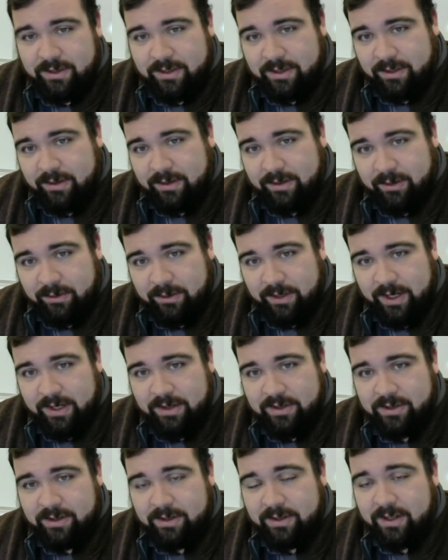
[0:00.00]
to
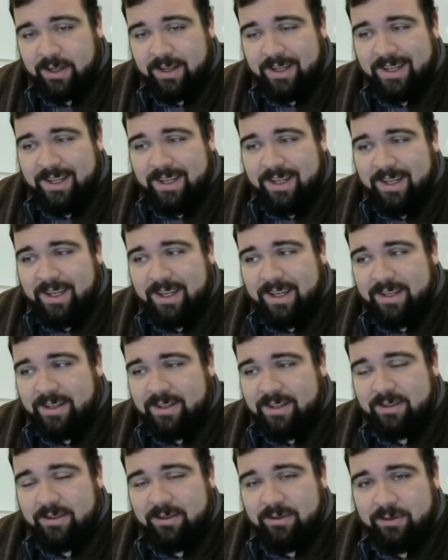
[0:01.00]
location,
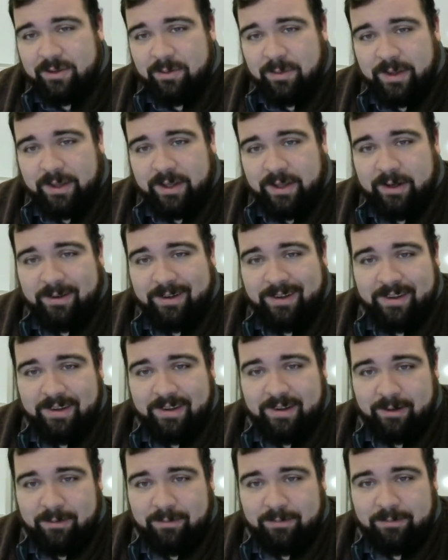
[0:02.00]
is use the Pythagorean
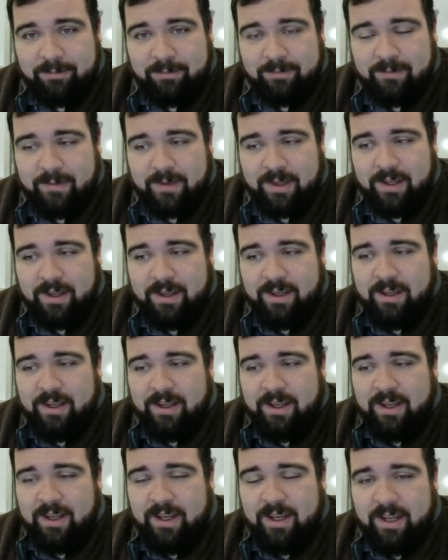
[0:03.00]
theorem.
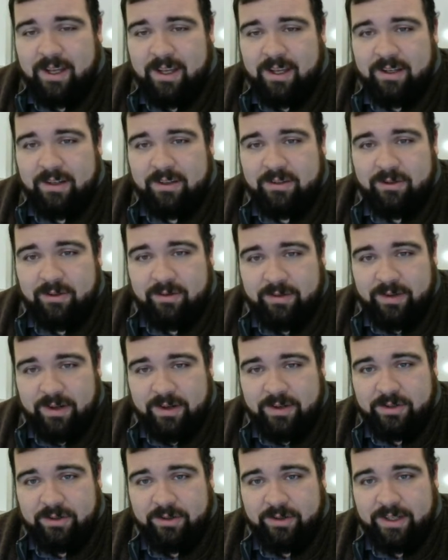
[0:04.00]
And to
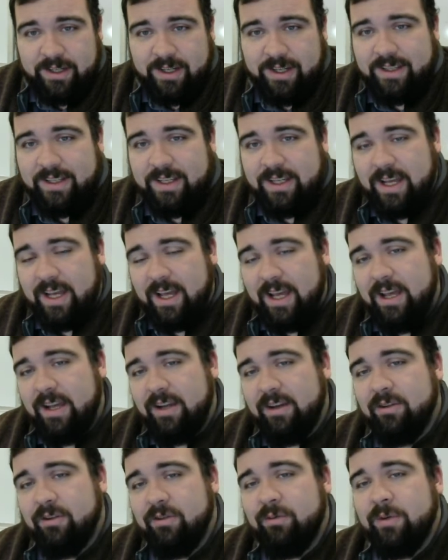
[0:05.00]
eventually get the
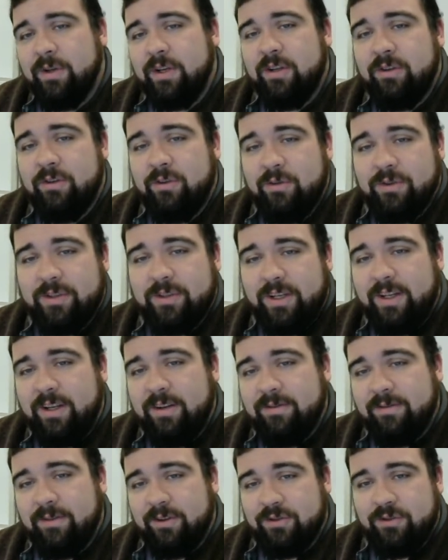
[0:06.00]
angle, we can use an
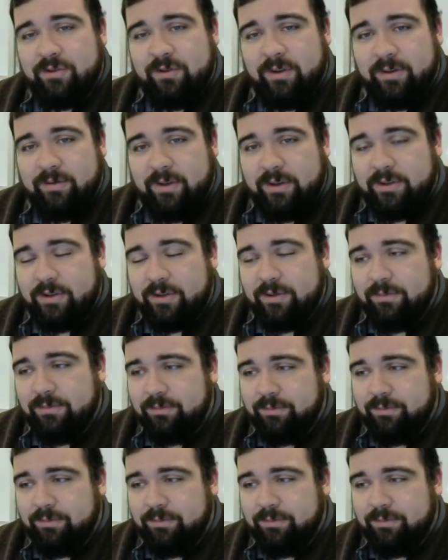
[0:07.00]
inverse trig function.